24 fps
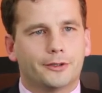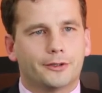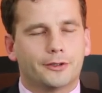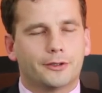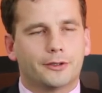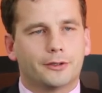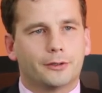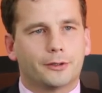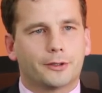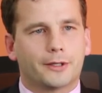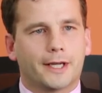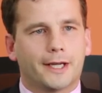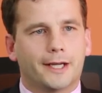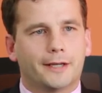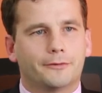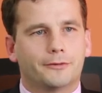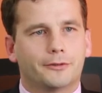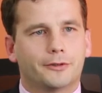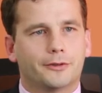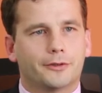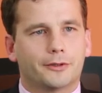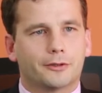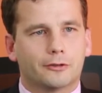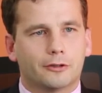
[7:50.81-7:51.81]
is to look
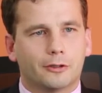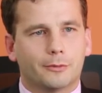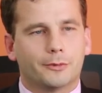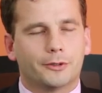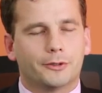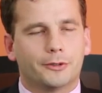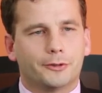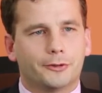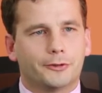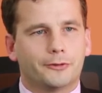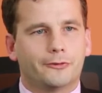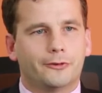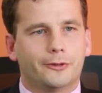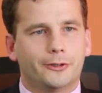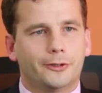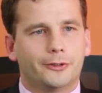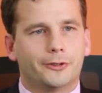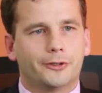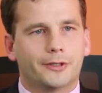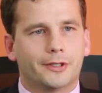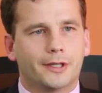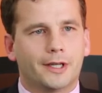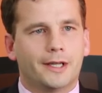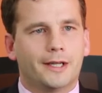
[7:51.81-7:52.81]
after the criminals
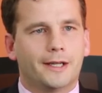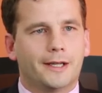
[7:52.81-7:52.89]
first